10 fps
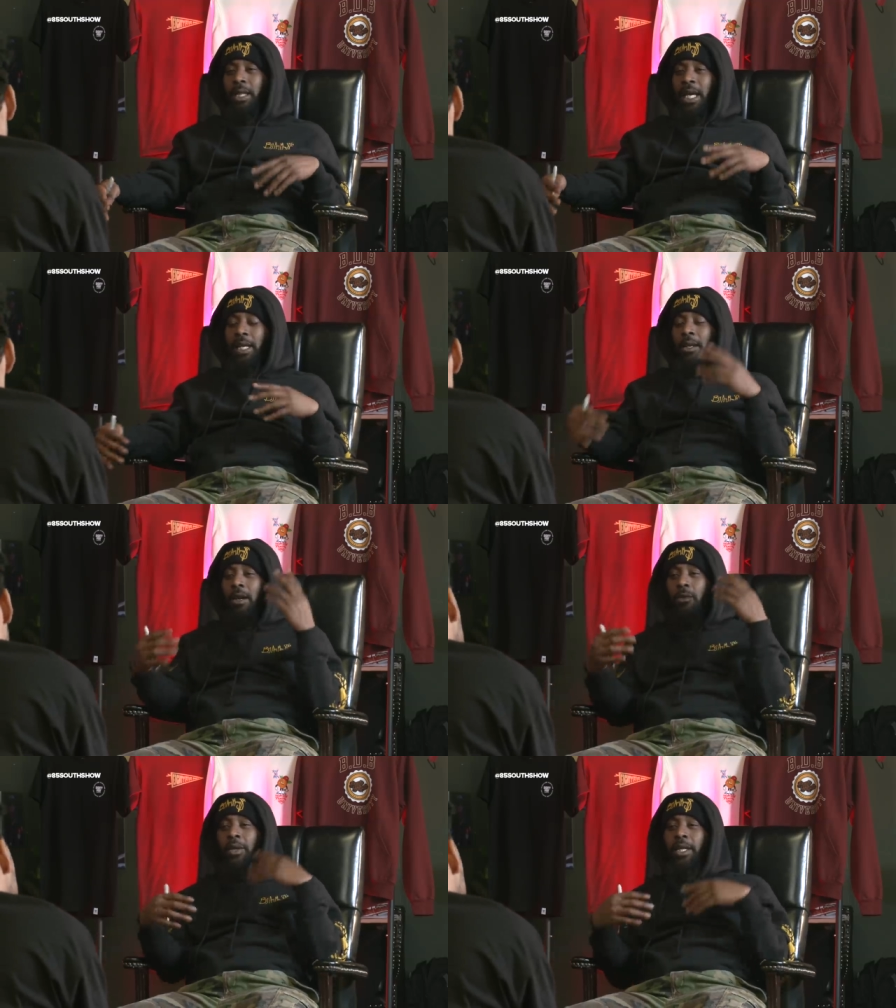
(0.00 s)
I done
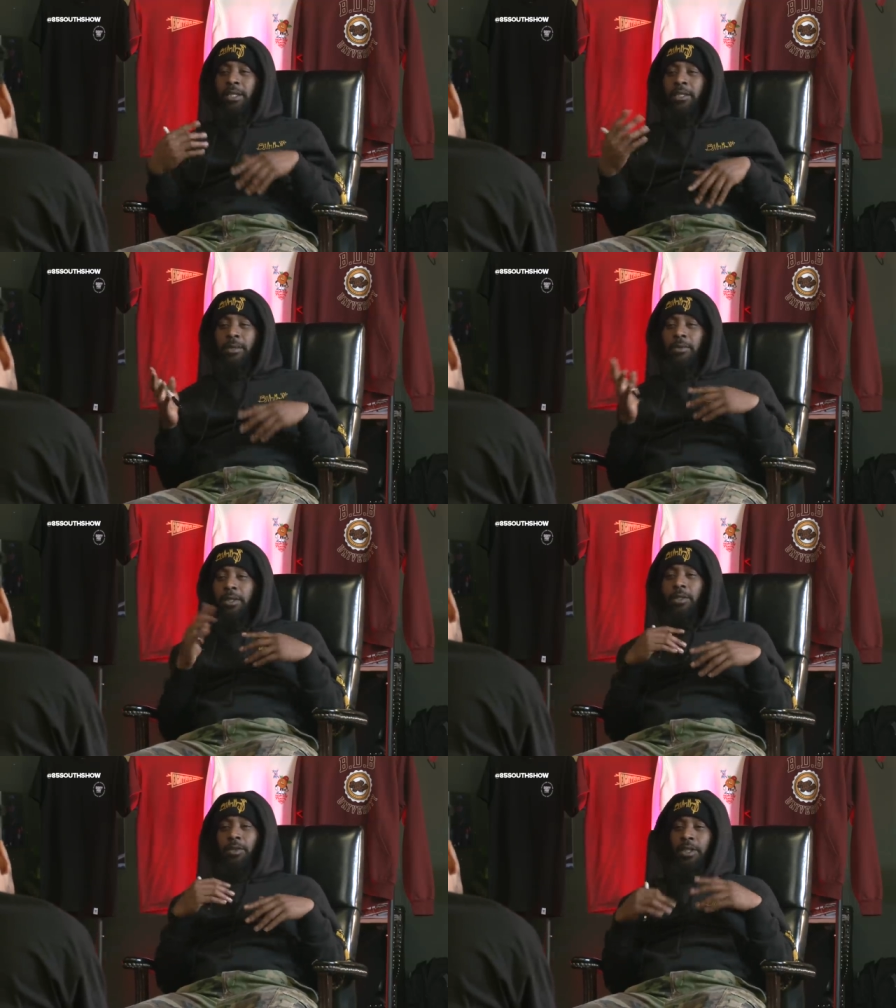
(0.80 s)
already accepted
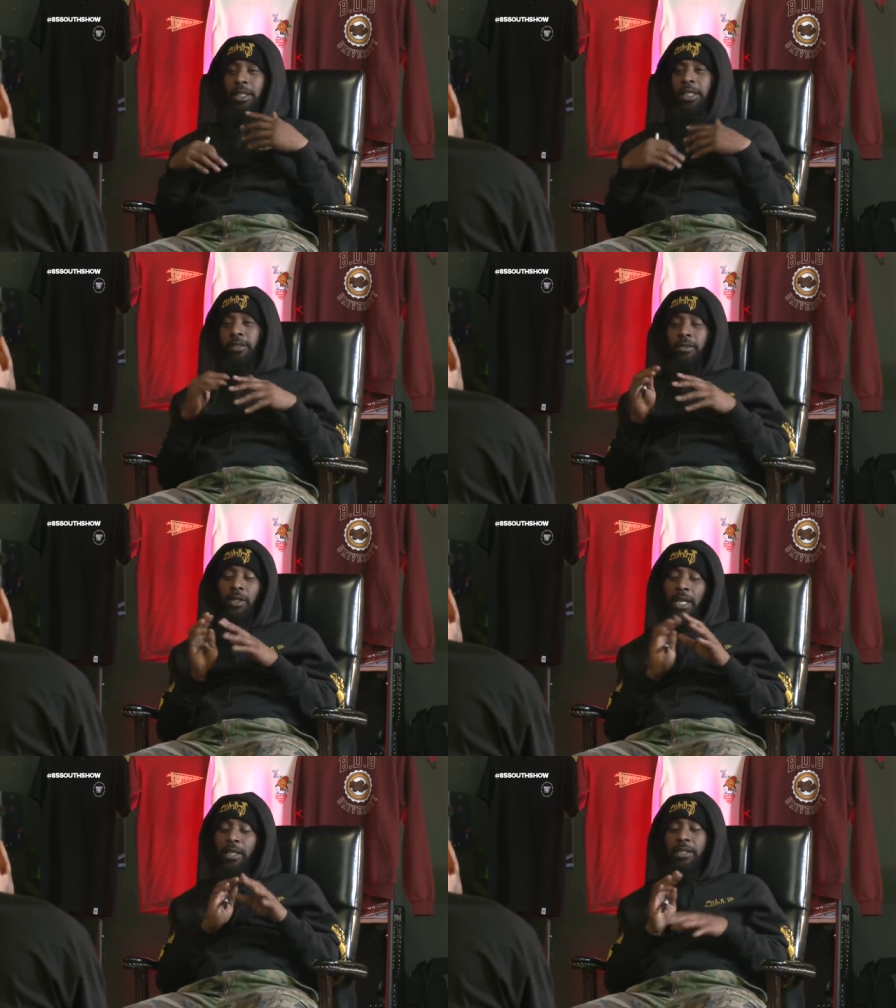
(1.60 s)
your skin, so
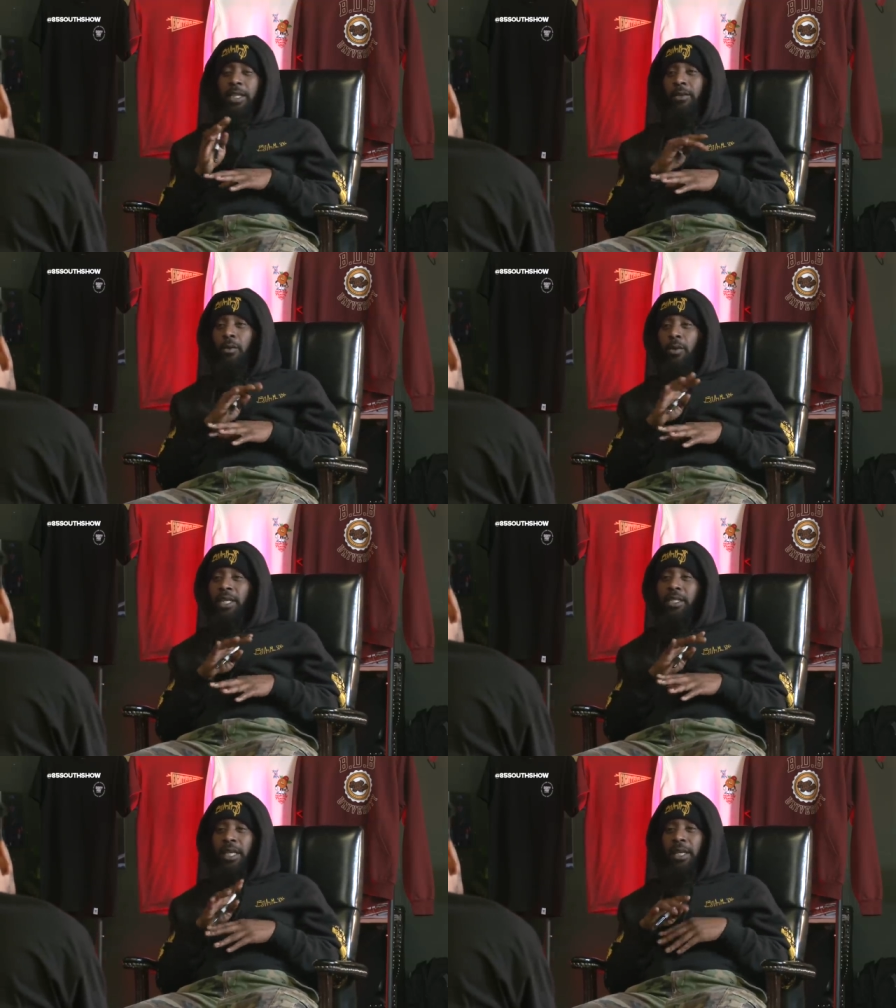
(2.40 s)
now it's not the
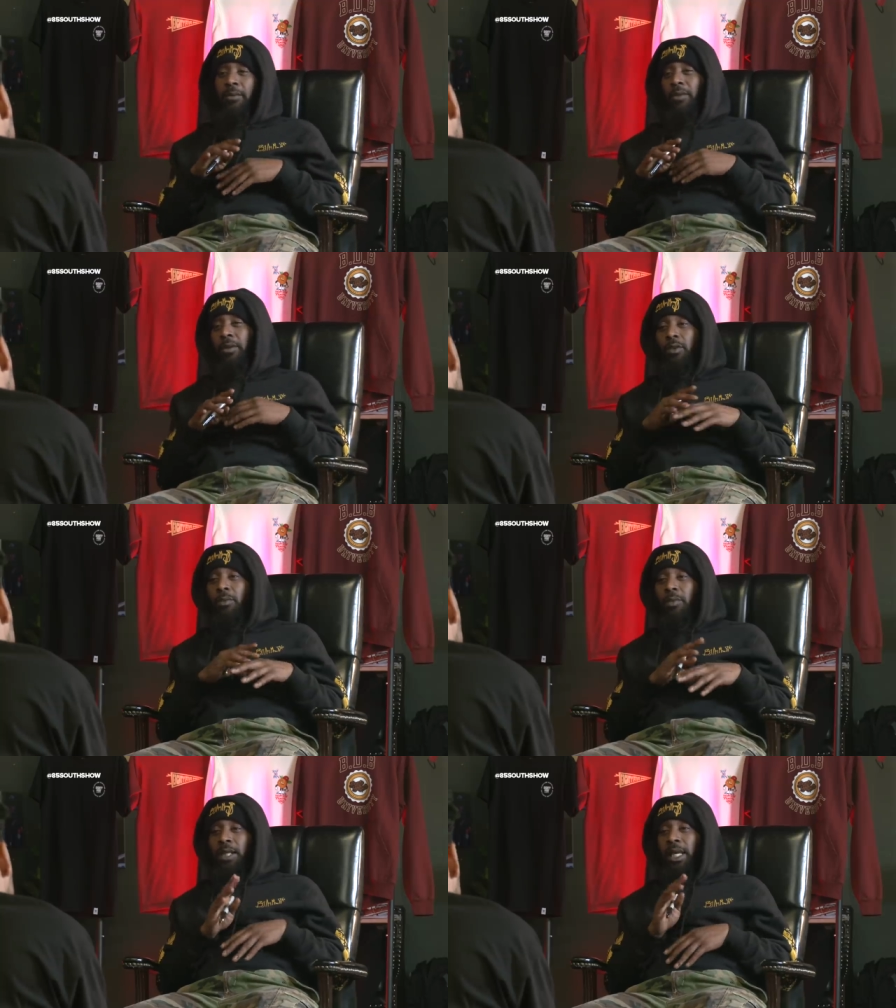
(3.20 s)
right time for you to
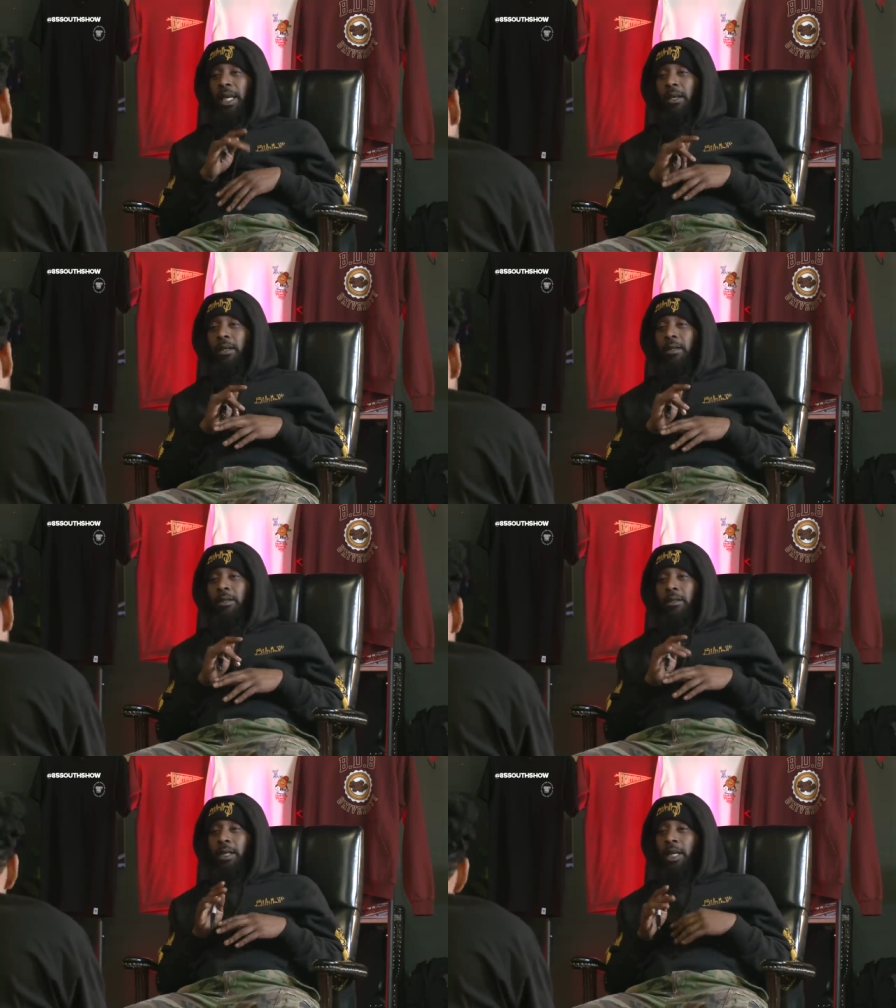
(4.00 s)
be like
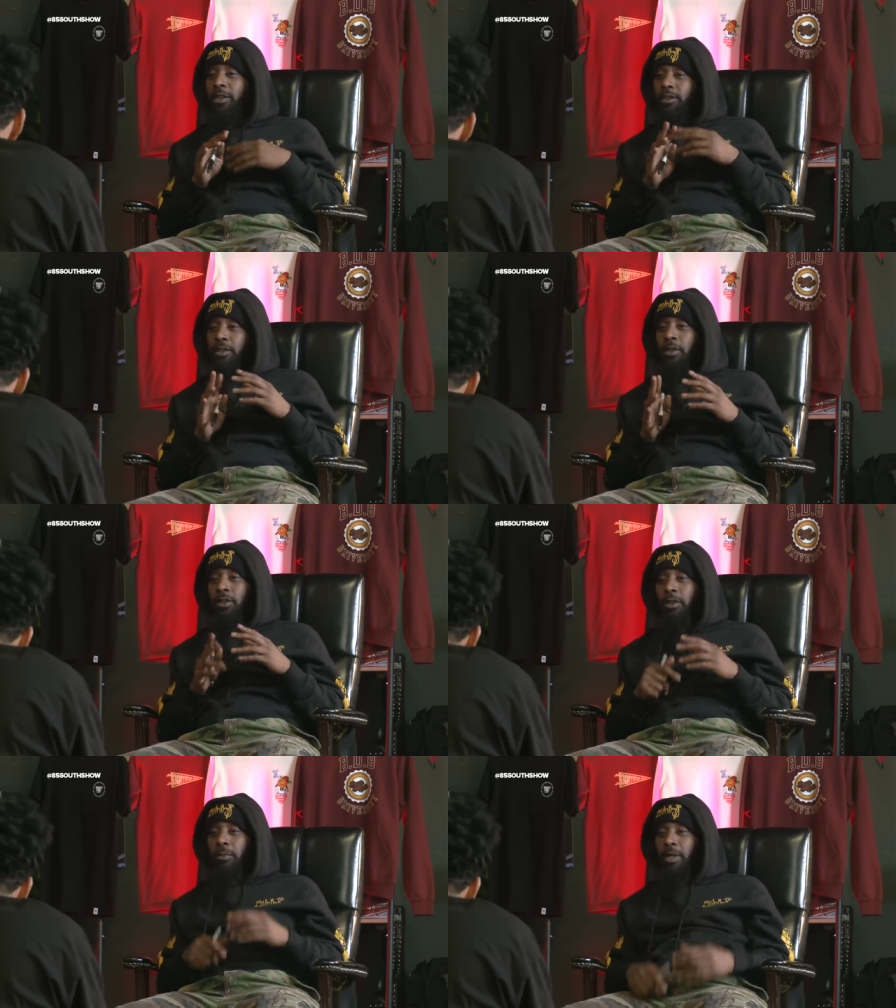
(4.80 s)

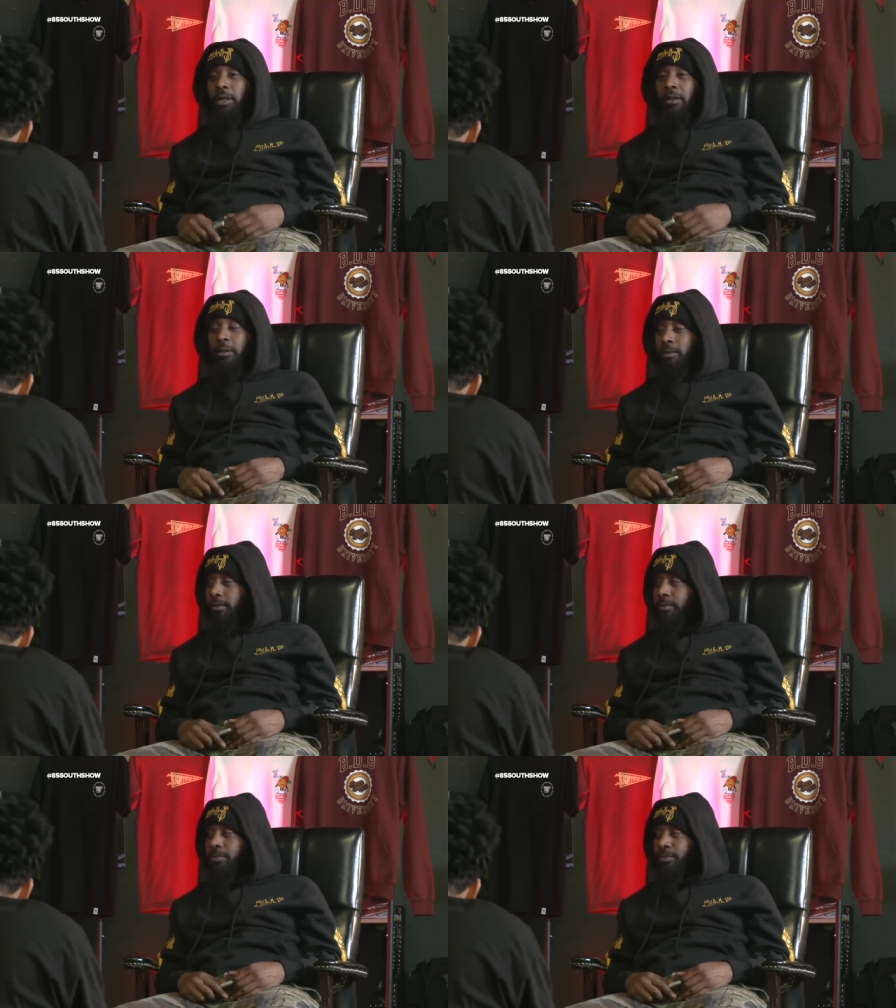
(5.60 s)
insecure. Your
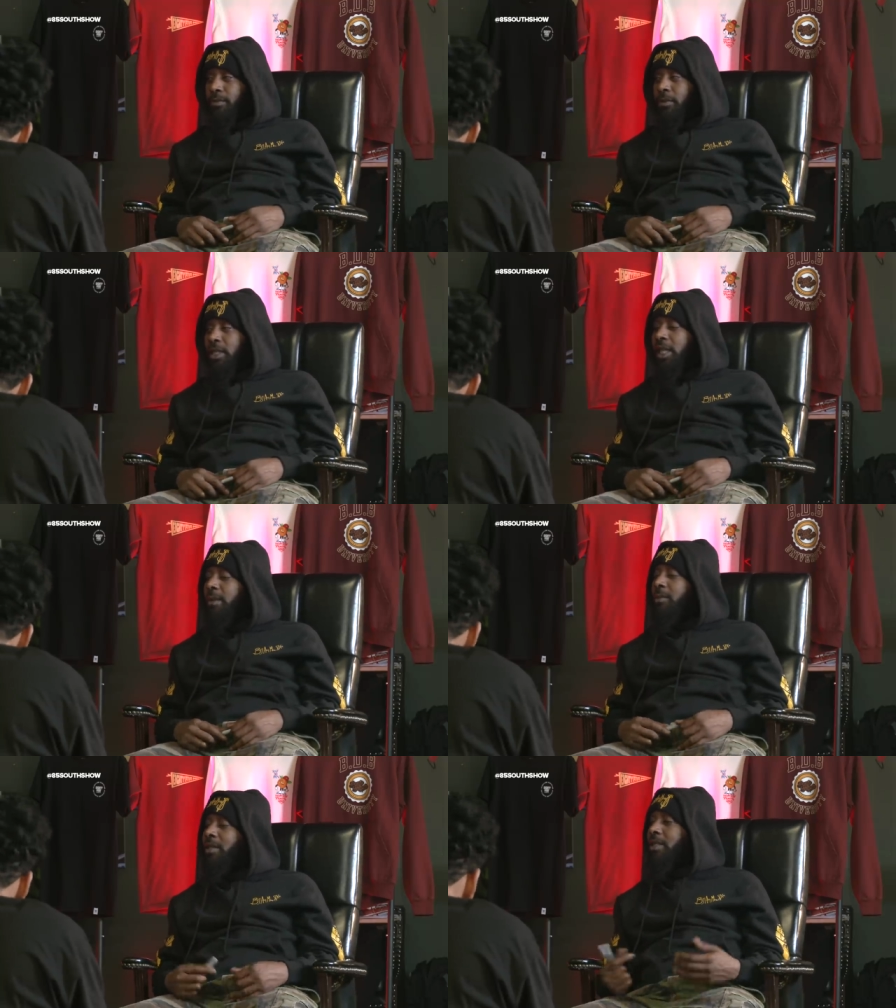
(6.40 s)
skin.
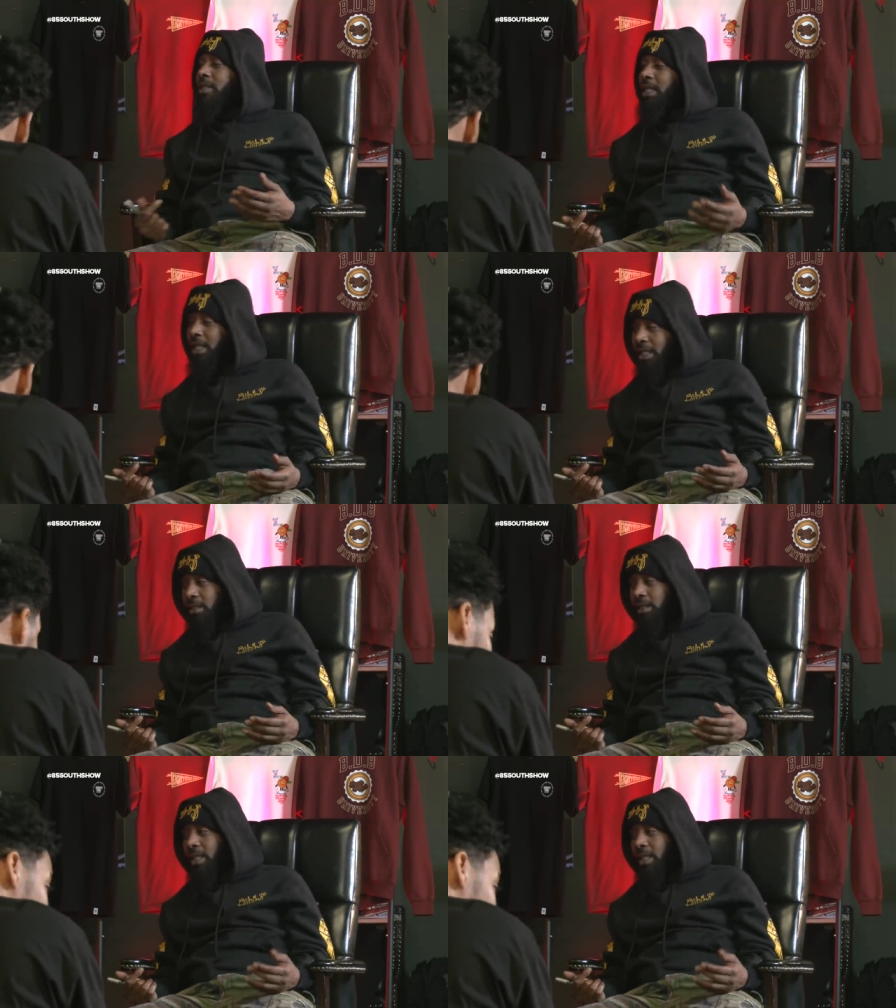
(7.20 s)
Yeah, because he ET.